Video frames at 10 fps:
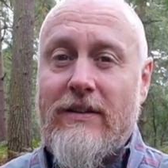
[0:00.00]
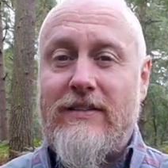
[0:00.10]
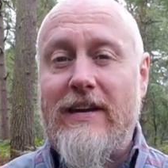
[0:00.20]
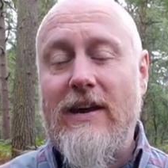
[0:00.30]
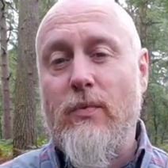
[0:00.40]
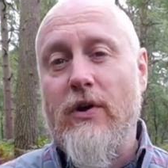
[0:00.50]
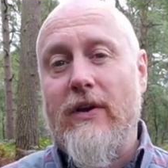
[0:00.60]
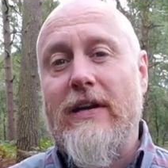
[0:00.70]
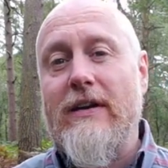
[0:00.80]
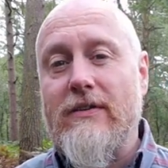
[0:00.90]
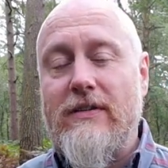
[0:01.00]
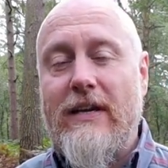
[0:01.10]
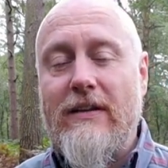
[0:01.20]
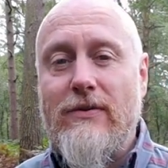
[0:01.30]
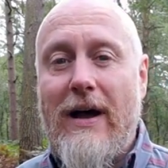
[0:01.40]
Today, we are here
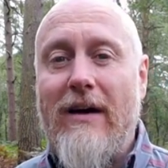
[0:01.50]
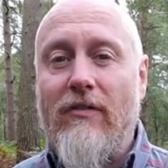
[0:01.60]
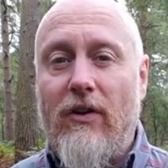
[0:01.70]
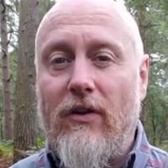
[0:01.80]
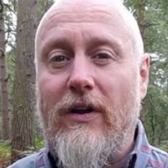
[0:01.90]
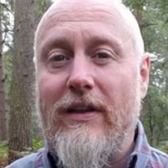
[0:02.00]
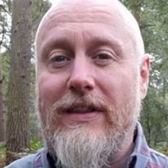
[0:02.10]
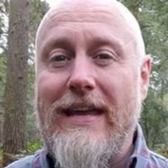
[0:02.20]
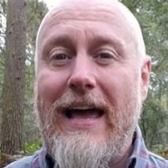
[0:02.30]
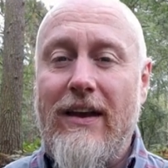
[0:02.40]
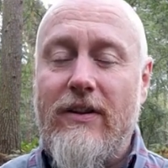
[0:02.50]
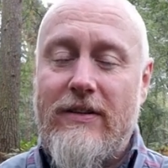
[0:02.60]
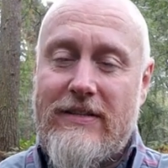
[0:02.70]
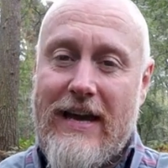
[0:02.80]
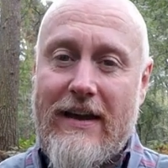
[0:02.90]
today to have a look at the
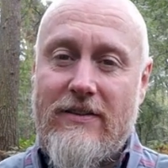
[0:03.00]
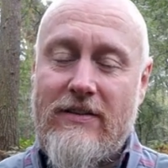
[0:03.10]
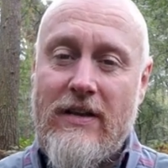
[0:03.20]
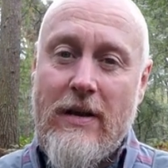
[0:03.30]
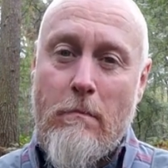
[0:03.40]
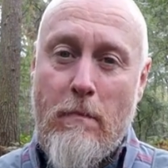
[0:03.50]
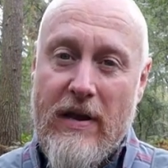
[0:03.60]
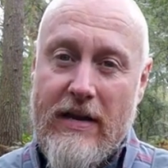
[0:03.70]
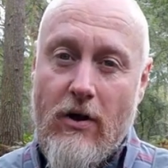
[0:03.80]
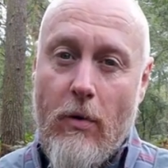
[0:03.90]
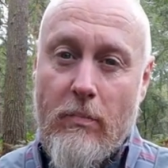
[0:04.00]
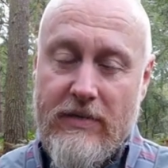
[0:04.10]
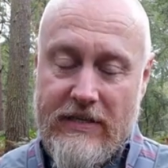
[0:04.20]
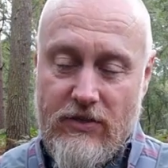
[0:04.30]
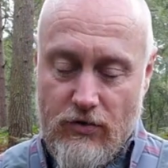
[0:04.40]
Helikon Tex mini
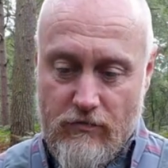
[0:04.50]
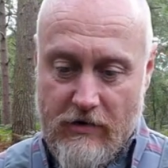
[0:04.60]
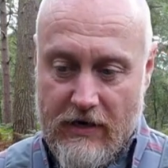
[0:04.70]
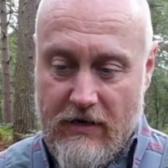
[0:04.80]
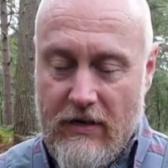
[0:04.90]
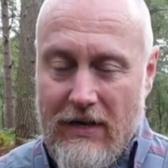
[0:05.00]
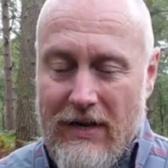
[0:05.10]
competition rig.